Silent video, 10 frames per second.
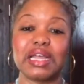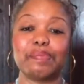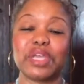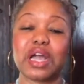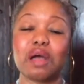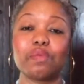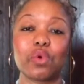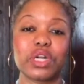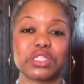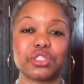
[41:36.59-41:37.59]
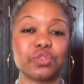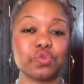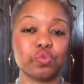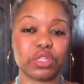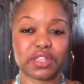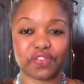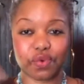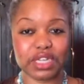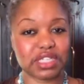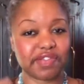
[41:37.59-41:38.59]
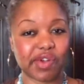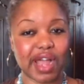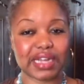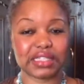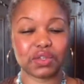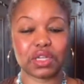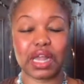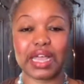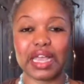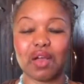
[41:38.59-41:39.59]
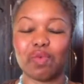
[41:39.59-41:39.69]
become more in tune with the voice of your ideal client.